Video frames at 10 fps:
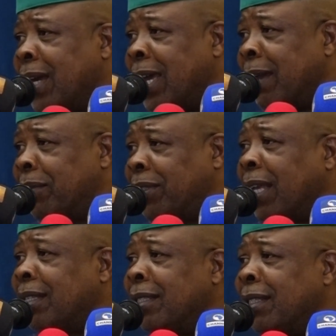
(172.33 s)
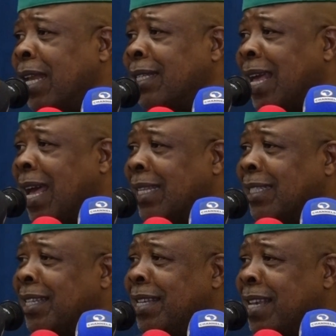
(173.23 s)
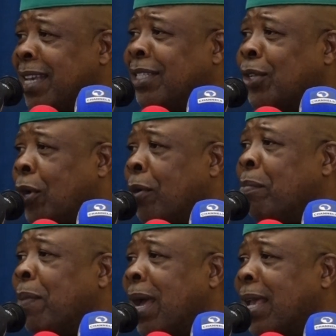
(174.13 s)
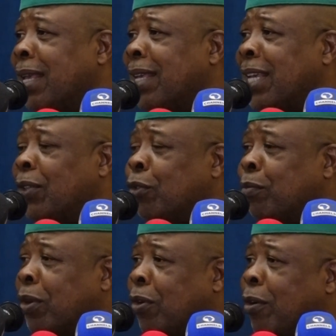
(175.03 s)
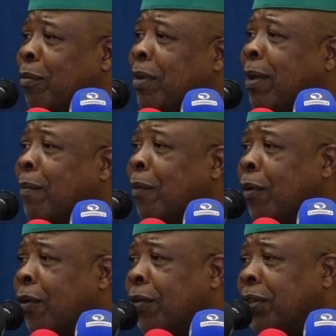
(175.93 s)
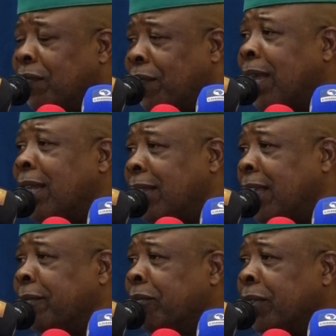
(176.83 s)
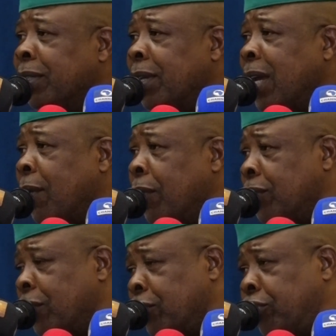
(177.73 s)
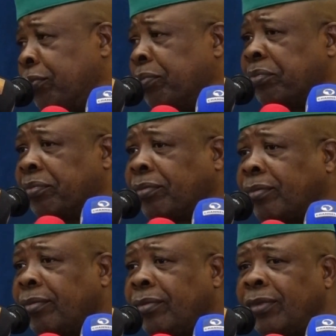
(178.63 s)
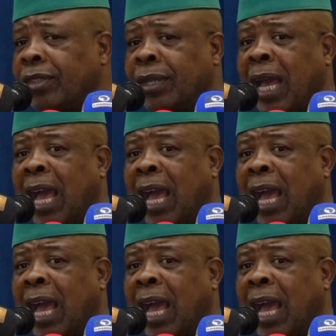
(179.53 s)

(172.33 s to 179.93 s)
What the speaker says: I am certain that as the years come by, it will become a more defining thing. And I want to urge you that